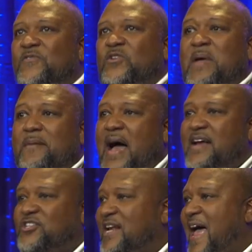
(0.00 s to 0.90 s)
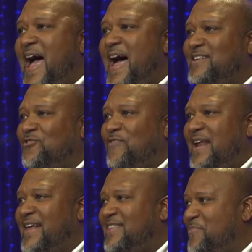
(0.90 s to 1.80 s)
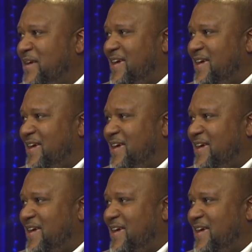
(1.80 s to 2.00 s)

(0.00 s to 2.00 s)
So maybe I should ask right at the